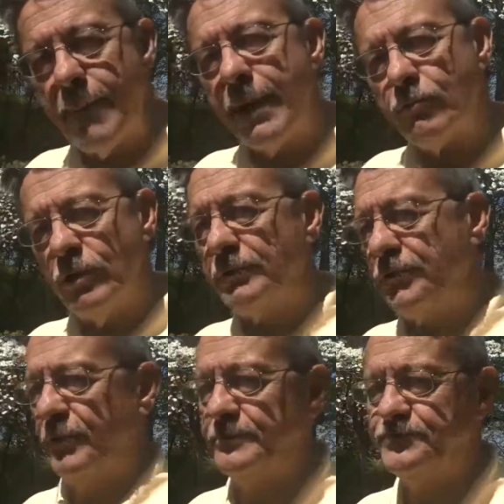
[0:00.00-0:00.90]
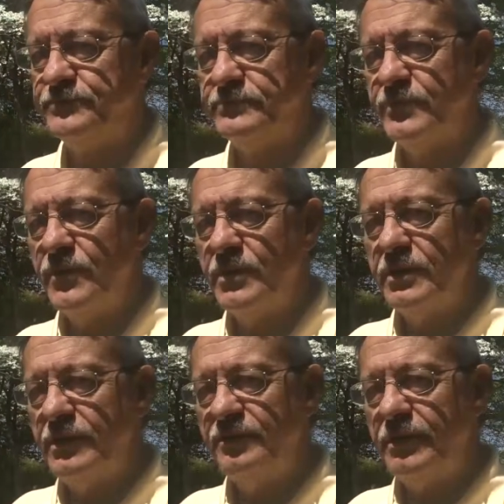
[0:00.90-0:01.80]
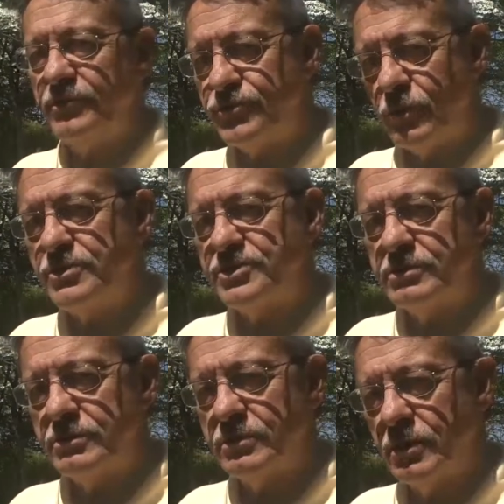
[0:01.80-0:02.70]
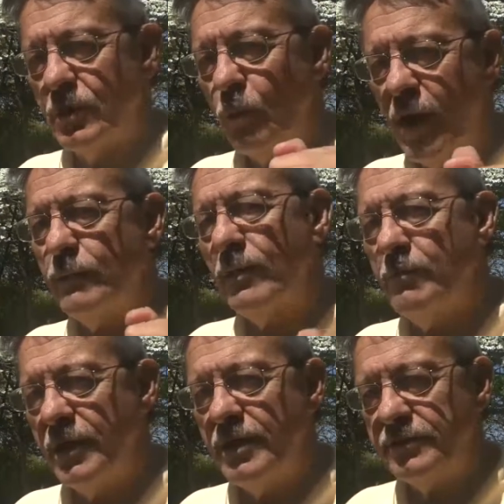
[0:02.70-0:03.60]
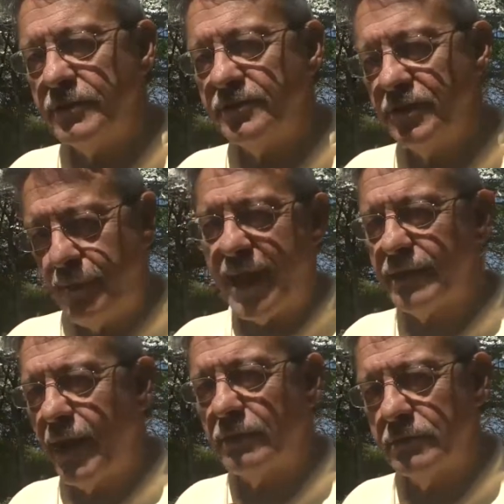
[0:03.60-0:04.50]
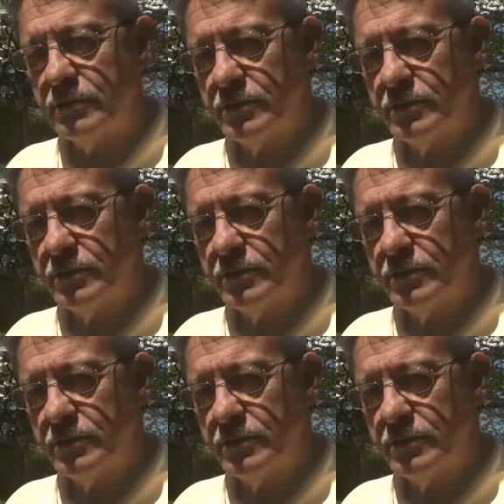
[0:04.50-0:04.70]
my wrist. He says, George, wait 1 minute. Sit back down.